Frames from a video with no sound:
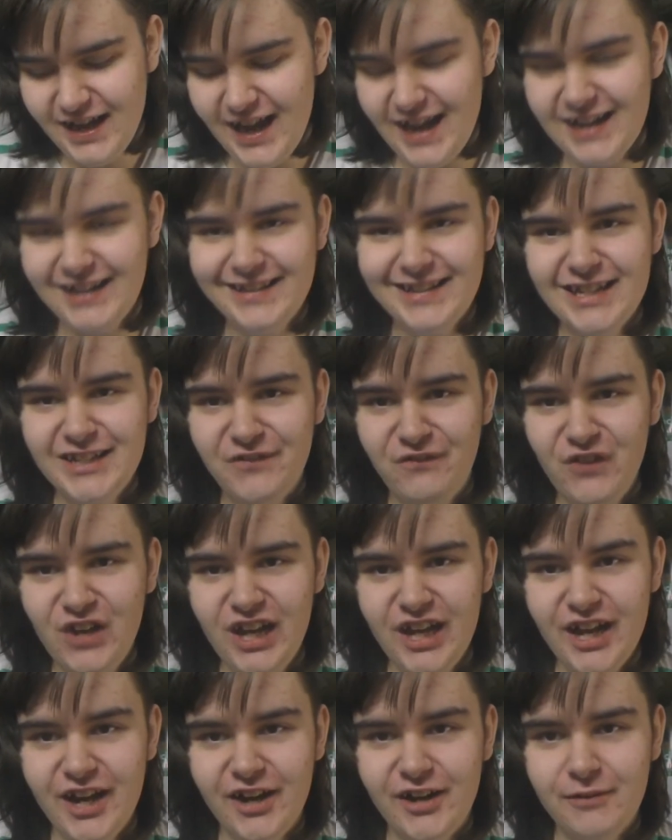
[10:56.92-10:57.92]
And this
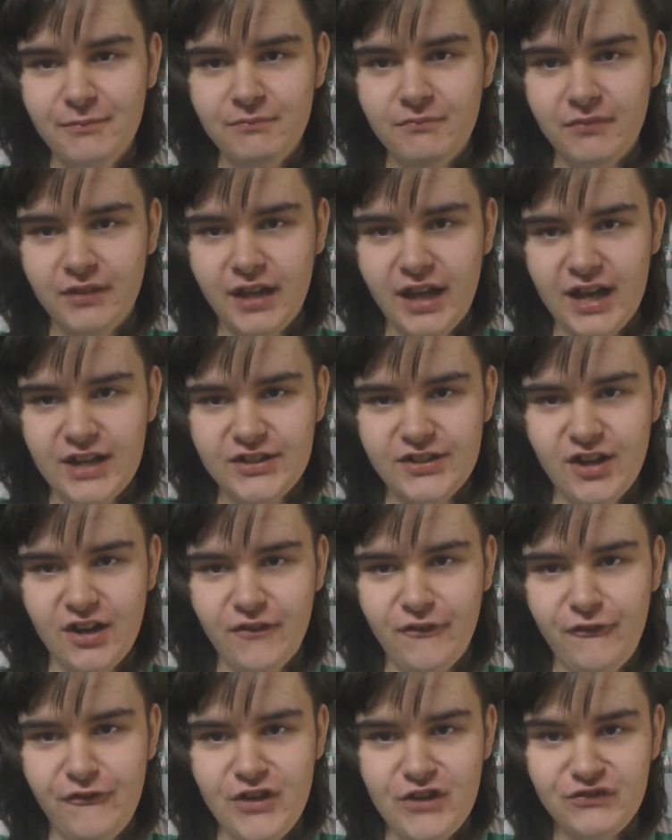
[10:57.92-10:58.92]
video has
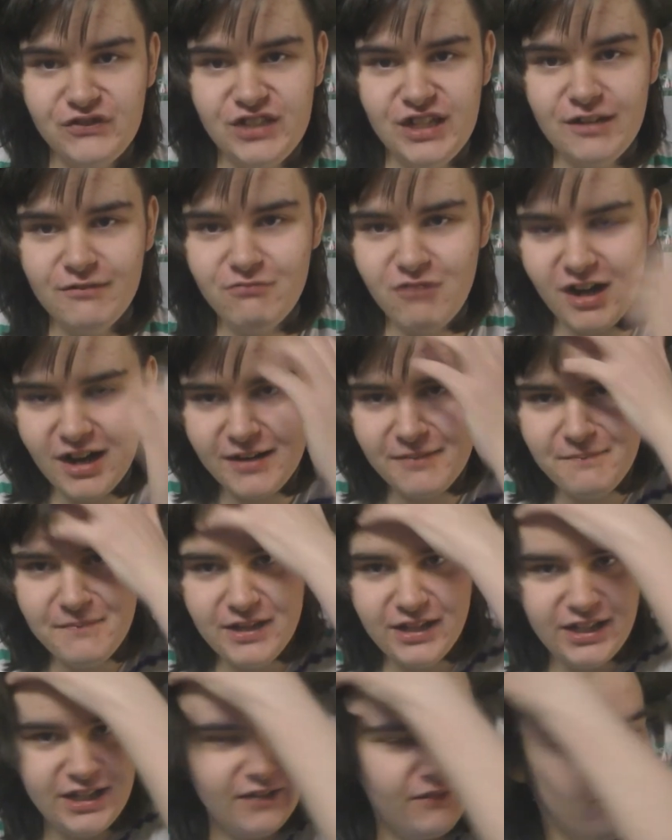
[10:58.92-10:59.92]
got 51
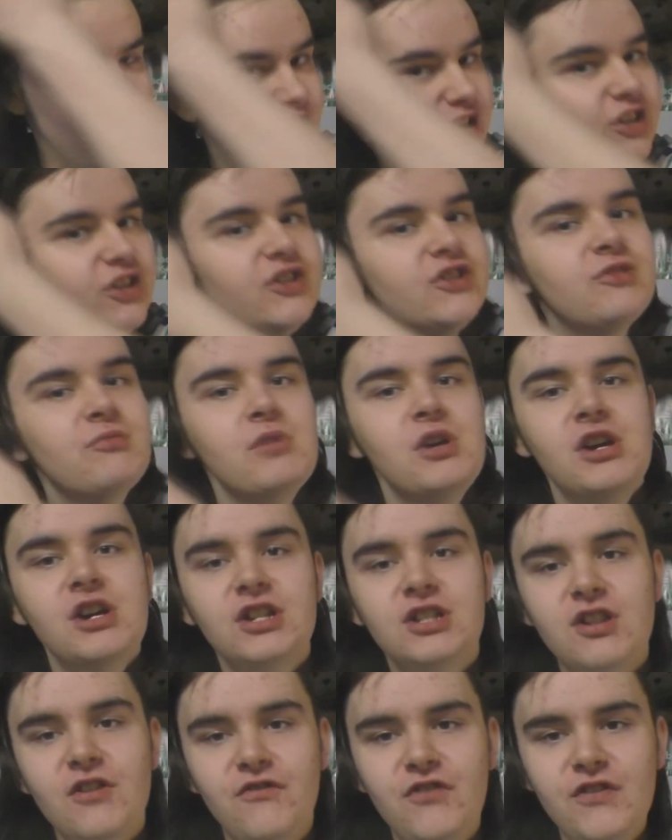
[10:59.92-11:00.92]
million views.
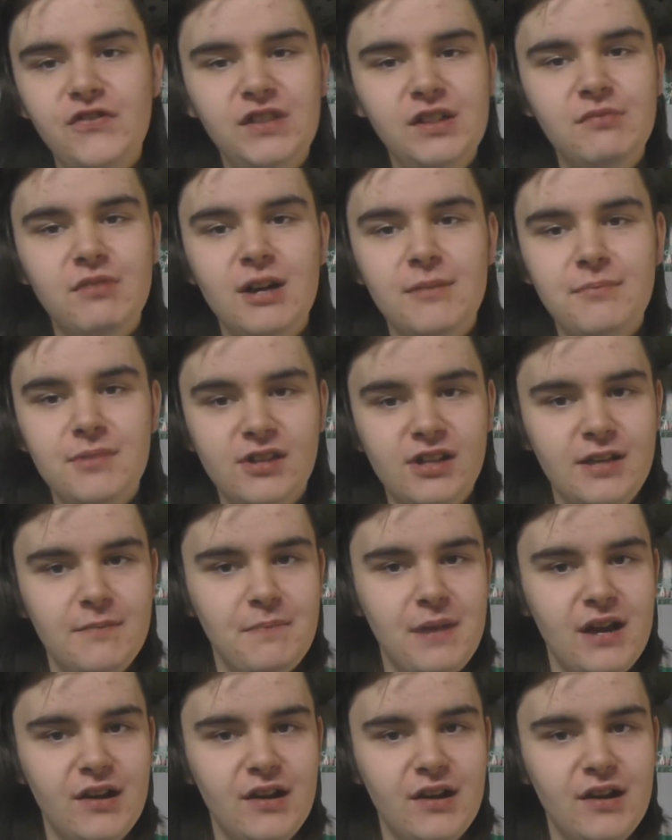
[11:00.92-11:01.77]
So 51 million